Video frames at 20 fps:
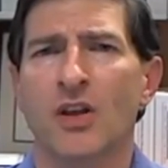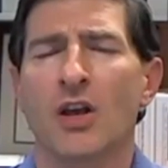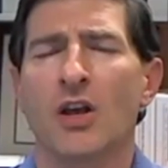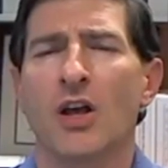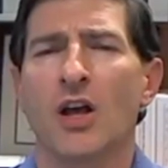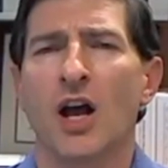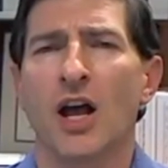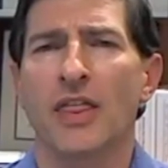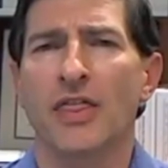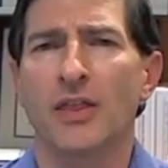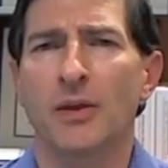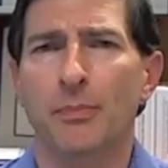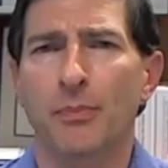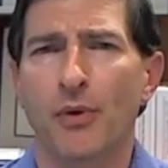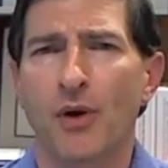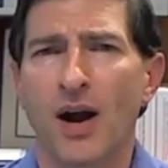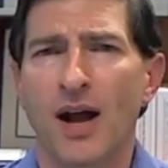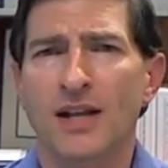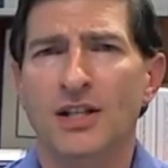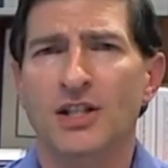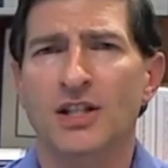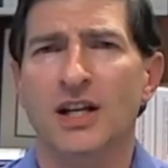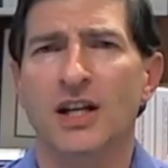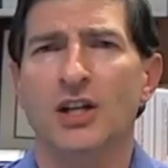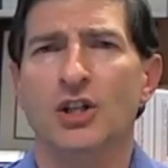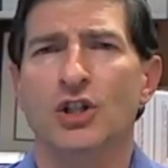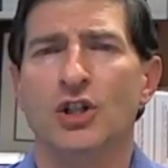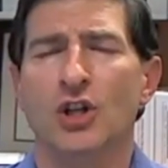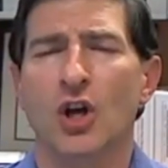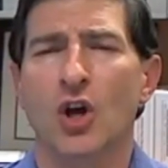the
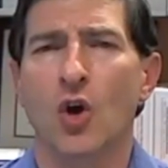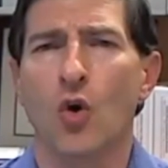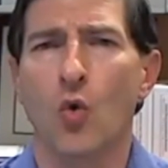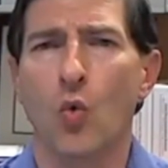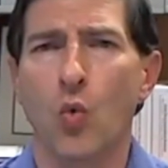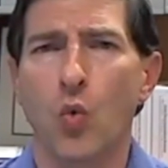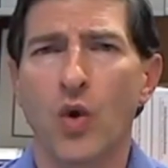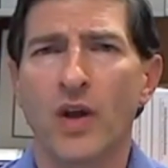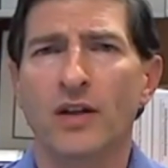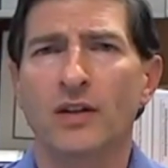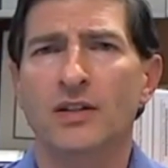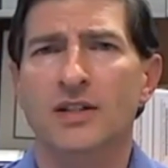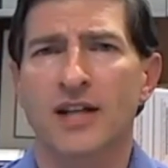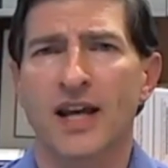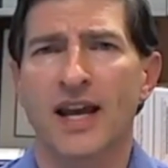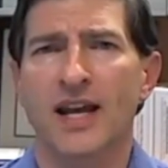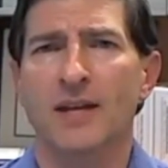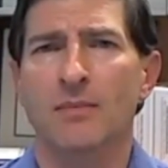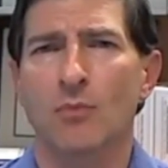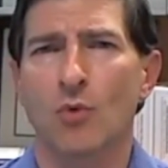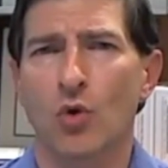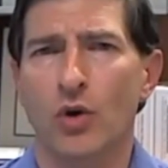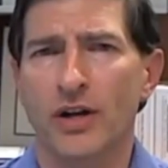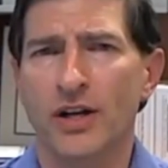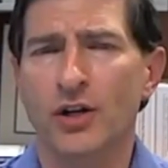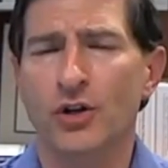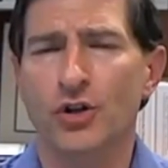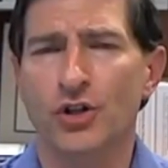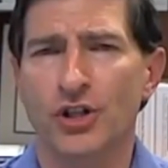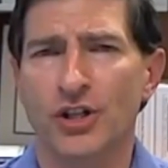process will take more
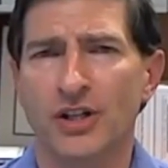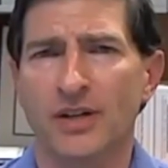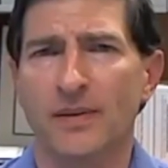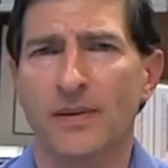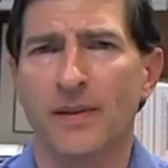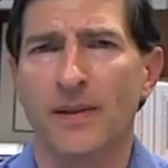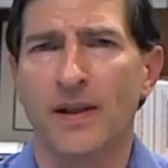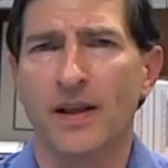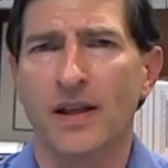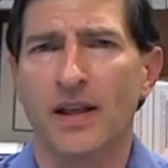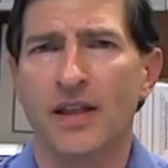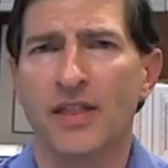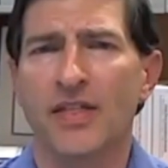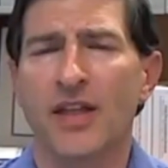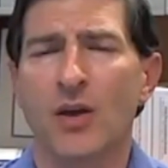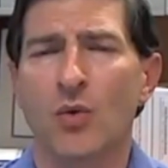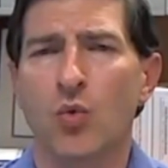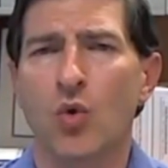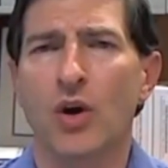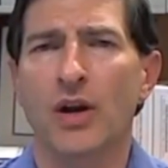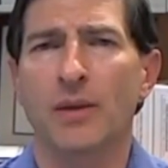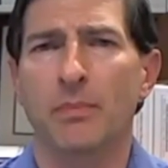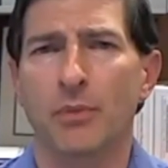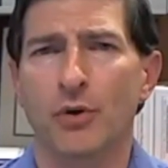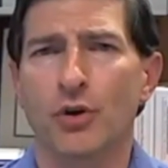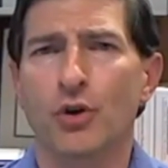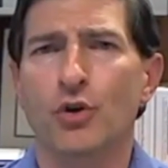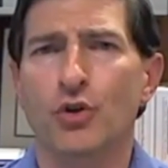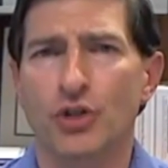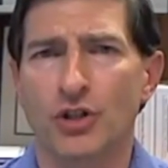energy than what it
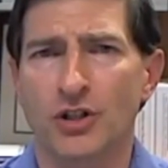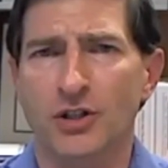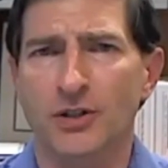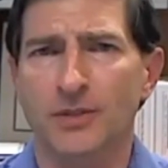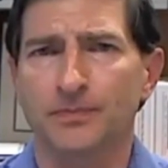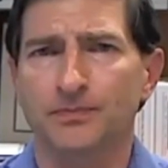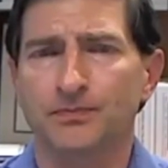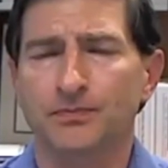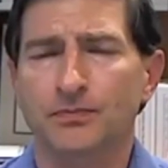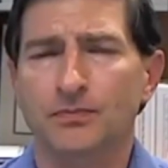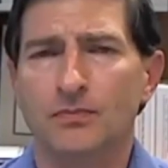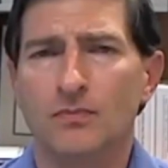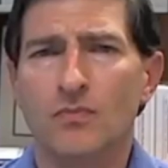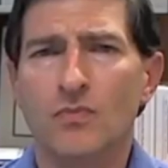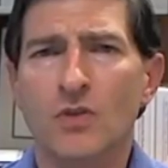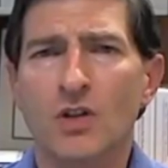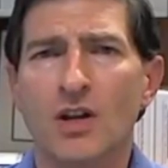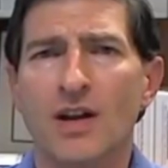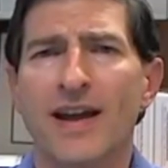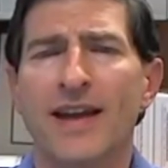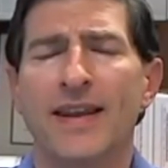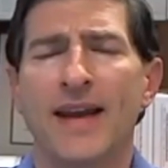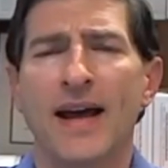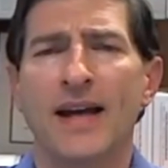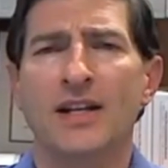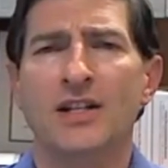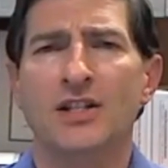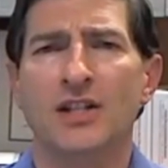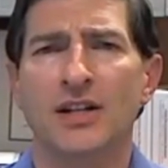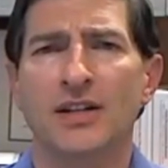produces. And that
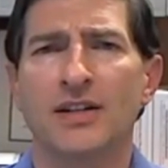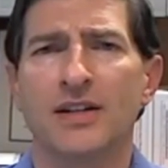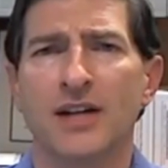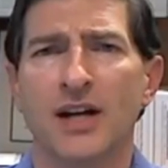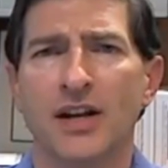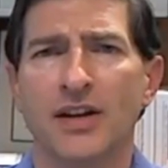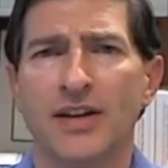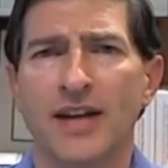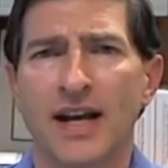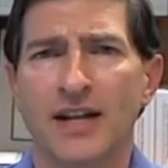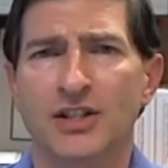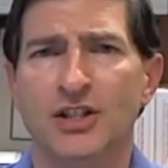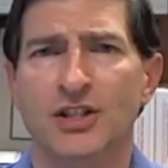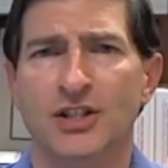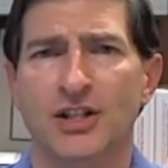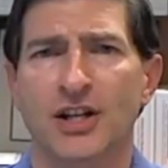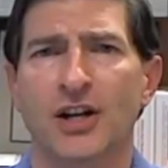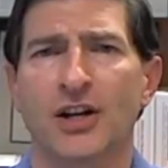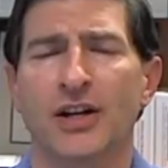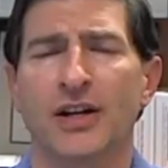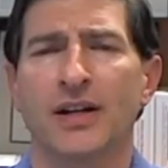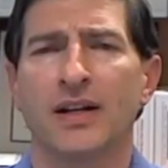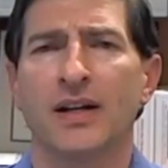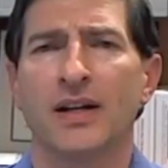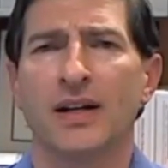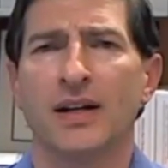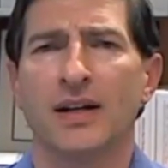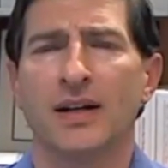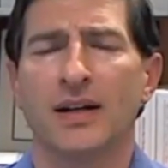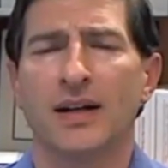is a necessary
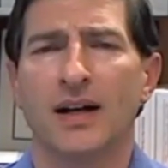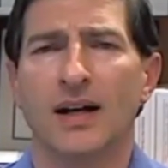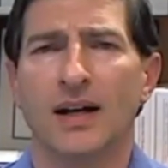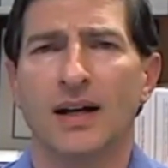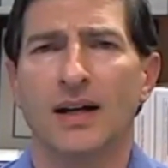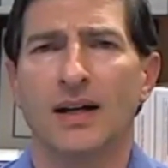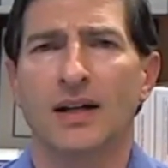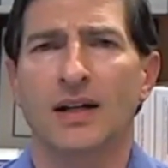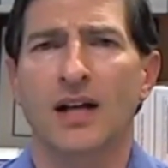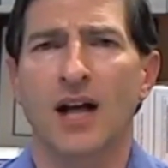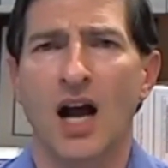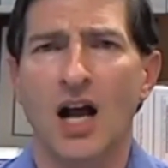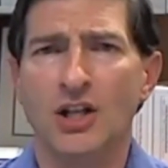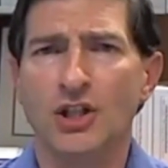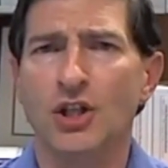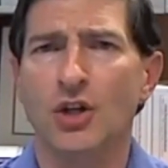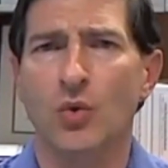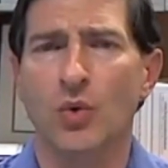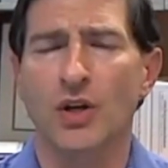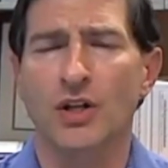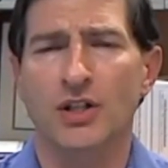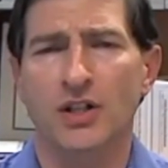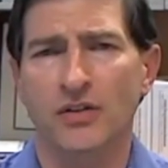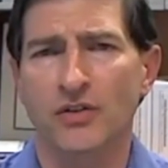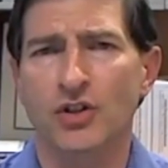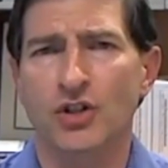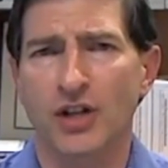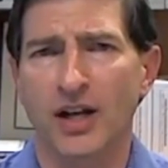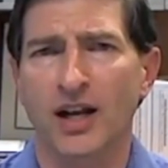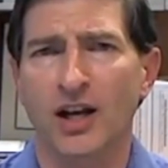consequence of the
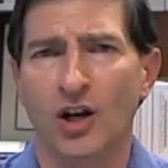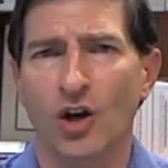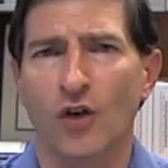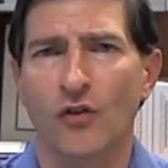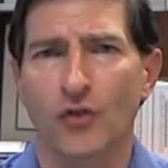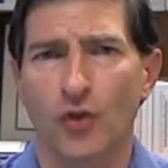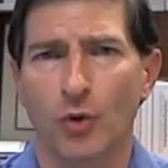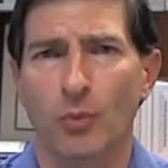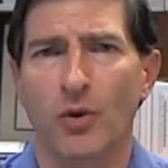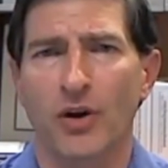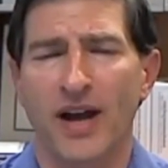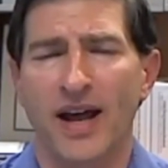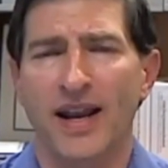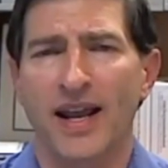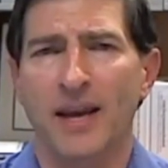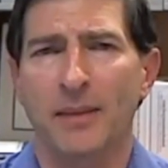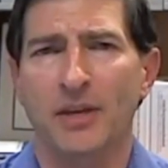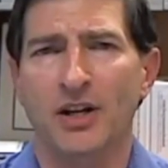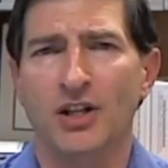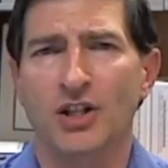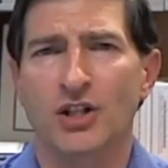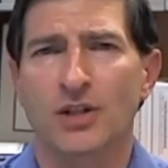second law of thermodynamics.